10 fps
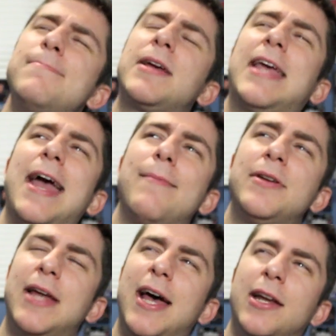Dean
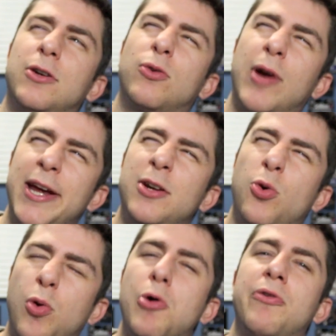McAmmond had a great
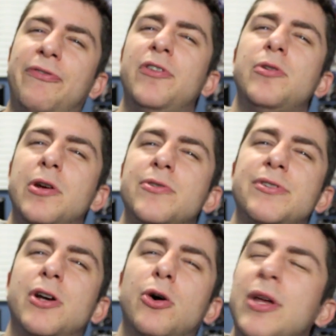quote a few
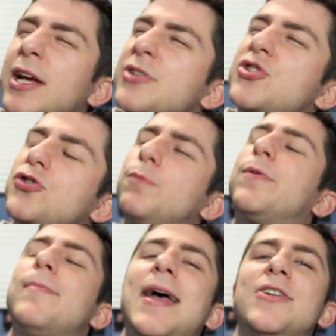years ago. He got
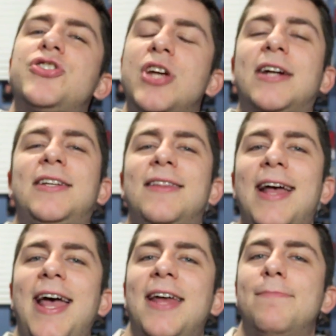Superman checked in
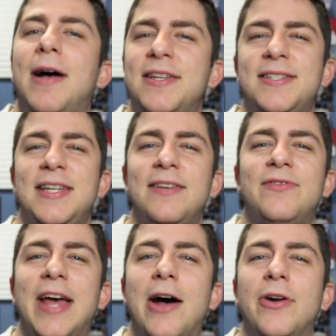the head by Steve
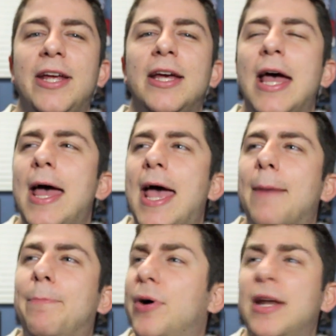Downie,
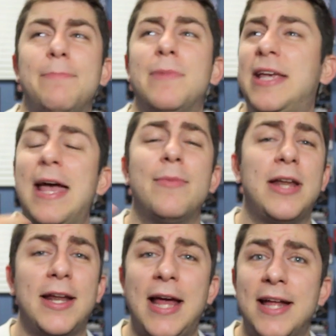eh, but McAmmond
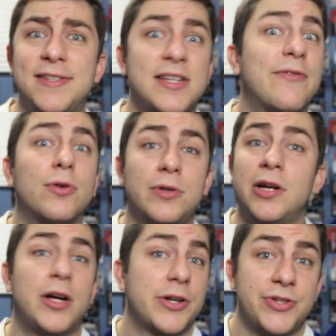had had several
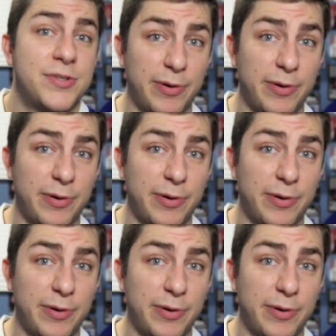concussions